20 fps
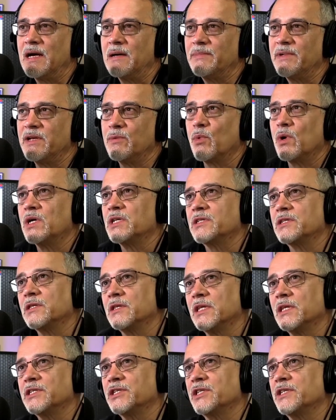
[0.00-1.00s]
Did want to
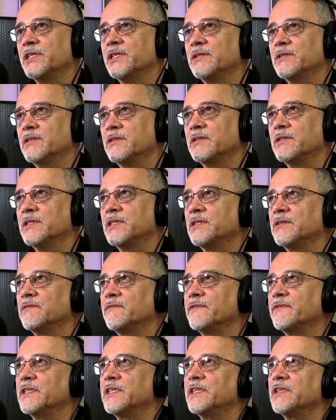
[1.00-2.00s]
let you know there's another
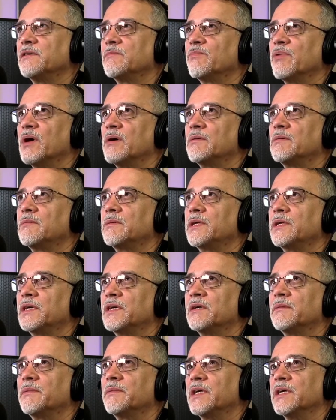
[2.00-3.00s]
video probably
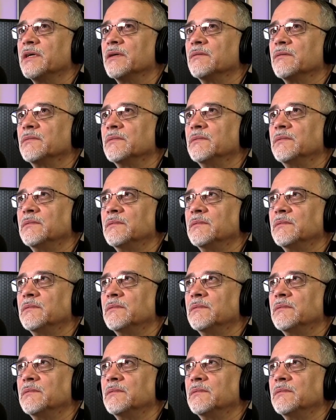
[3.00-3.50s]
coming out